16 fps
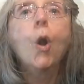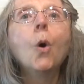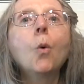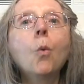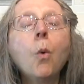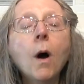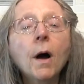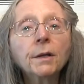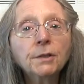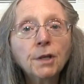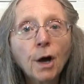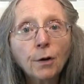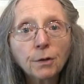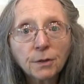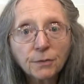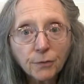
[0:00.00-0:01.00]
One
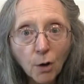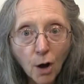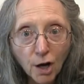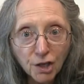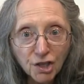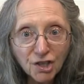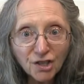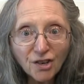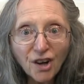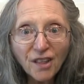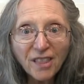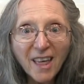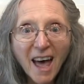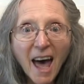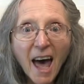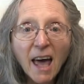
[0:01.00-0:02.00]
note of caution
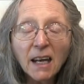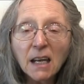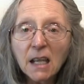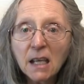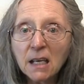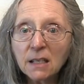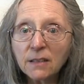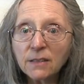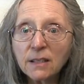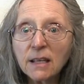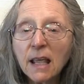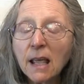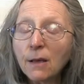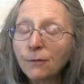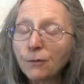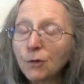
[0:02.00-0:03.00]
on that is,
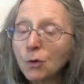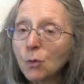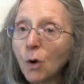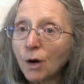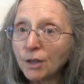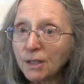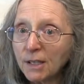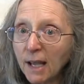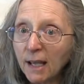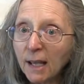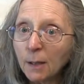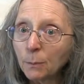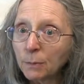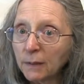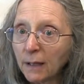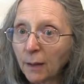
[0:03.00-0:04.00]
if you are
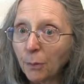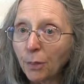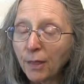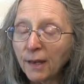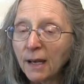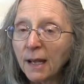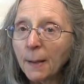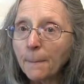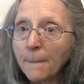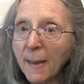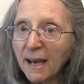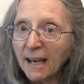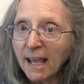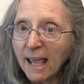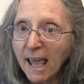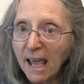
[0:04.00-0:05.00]
taking blood-thinning
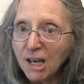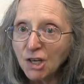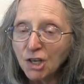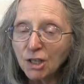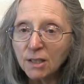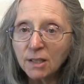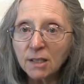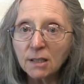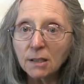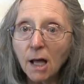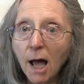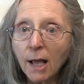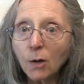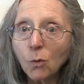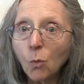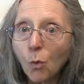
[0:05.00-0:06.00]
medications
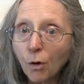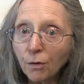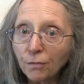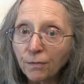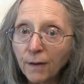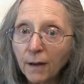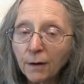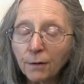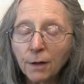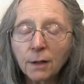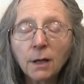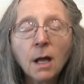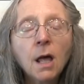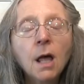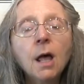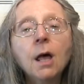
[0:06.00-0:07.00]
like
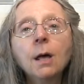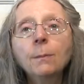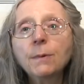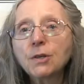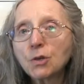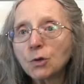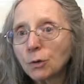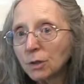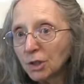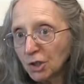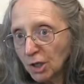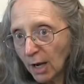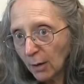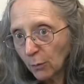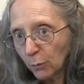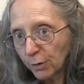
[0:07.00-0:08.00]
warfarin, be sure to
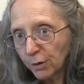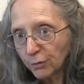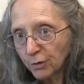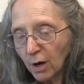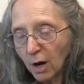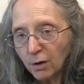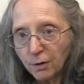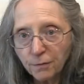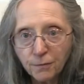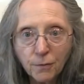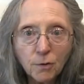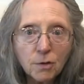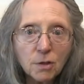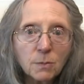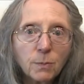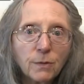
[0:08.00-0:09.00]
check with your doctor
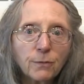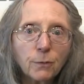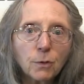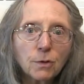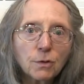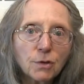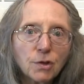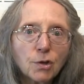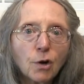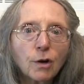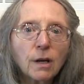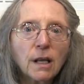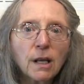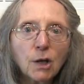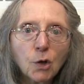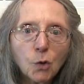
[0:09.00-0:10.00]
first before you
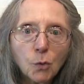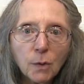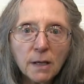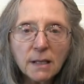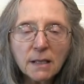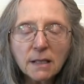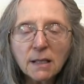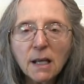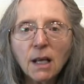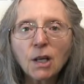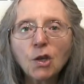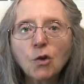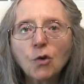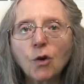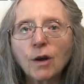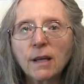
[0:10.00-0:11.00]
start increasing
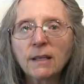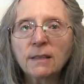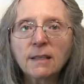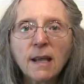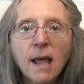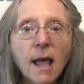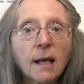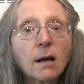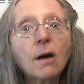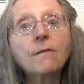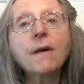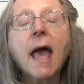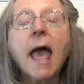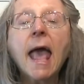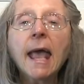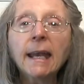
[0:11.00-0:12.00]
your intake
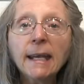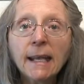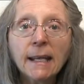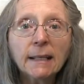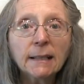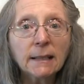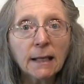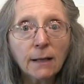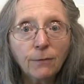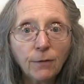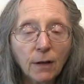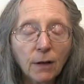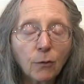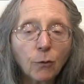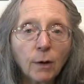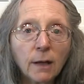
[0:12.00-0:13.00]
of any
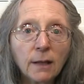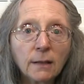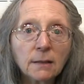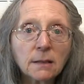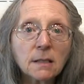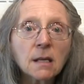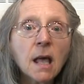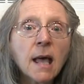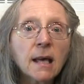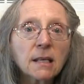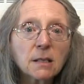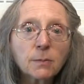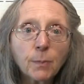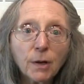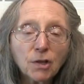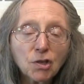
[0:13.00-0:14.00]
leafy greens,
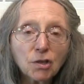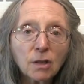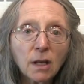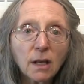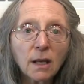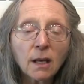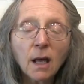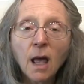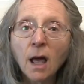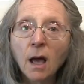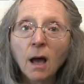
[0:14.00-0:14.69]
especially